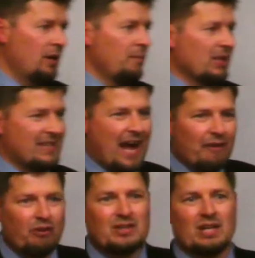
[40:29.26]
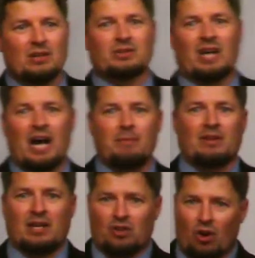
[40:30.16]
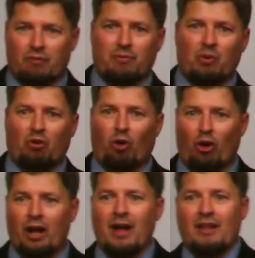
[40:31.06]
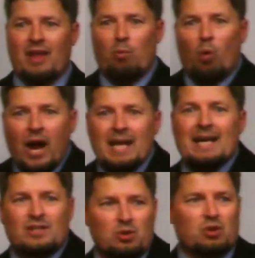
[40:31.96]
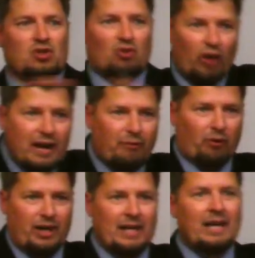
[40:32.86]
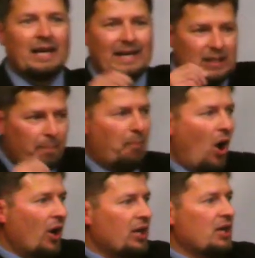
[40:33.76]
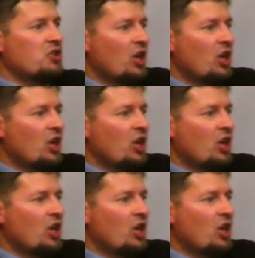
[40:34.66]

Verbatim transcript: Because every single time that they turned from the Lord, they went into slavery, into bondage,